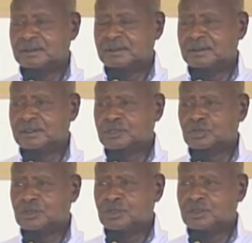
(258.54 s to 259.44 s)
that
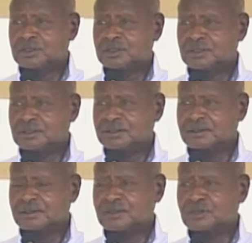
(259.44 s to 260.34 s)
God
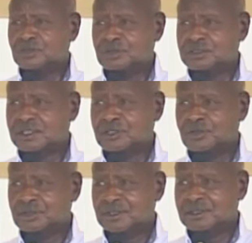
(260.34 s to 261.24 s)
is not a
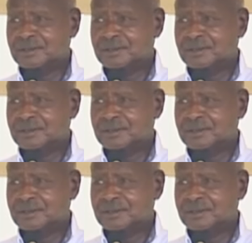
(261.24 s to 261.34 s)
Catholic,